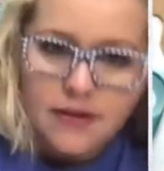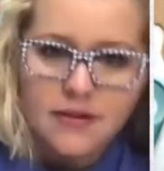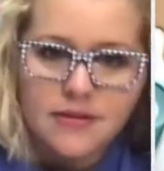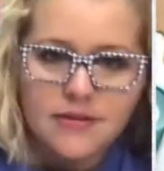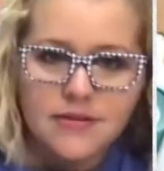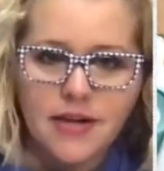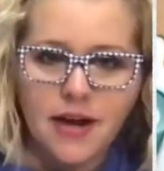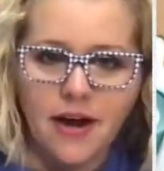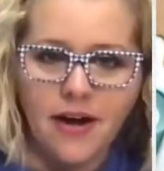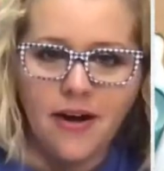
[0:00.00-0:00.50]

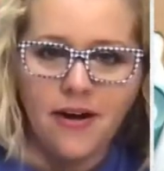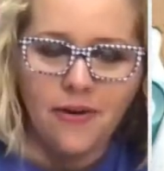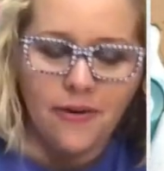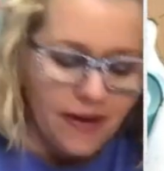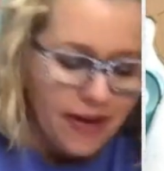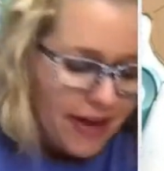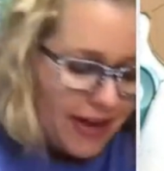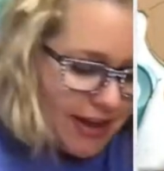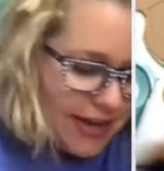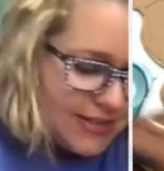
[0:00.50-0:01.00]
So
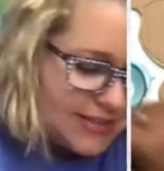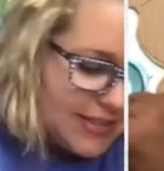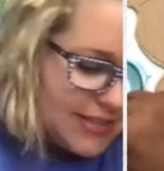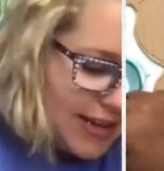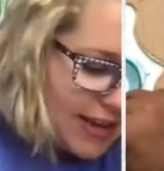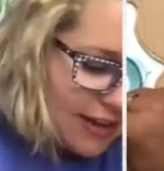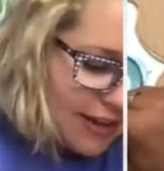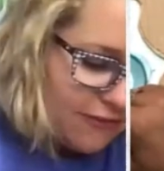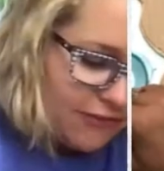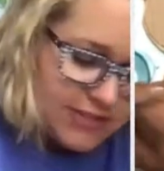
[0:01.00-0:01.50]
it's
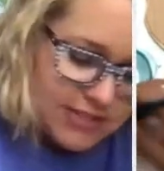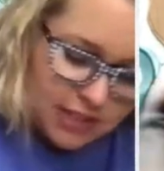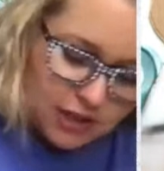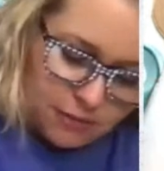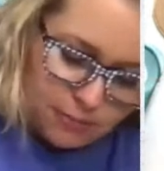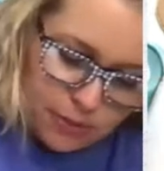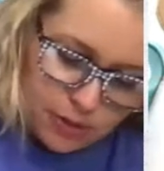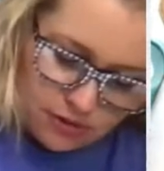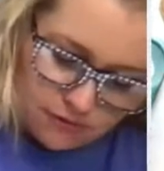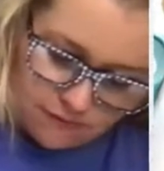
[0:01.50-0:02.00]
like, it feels like
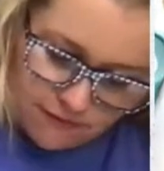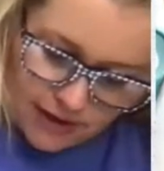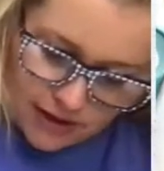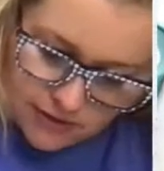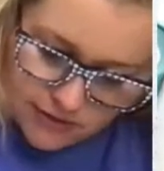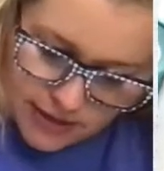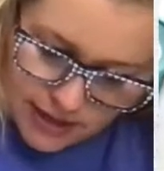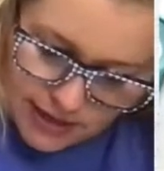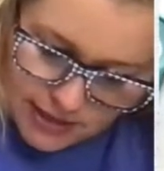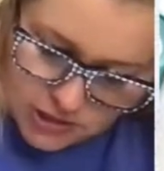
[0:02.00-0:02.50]
you're putting
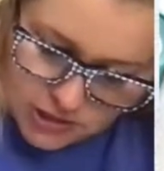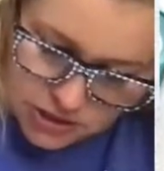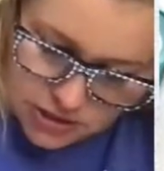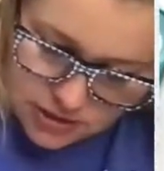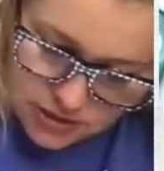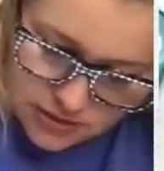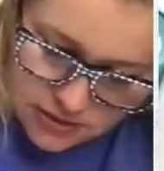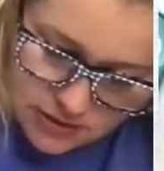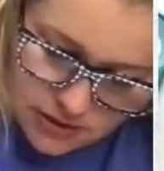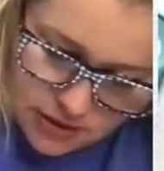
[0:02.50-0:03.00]
foundation